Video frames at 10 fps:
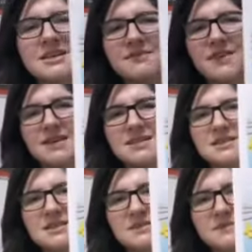is
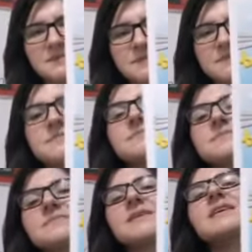this?
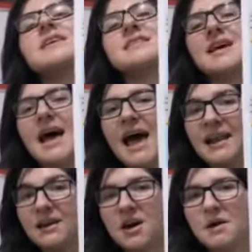It's a
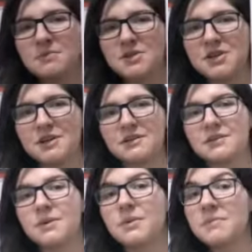helicopter.
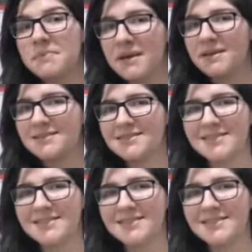Repeat.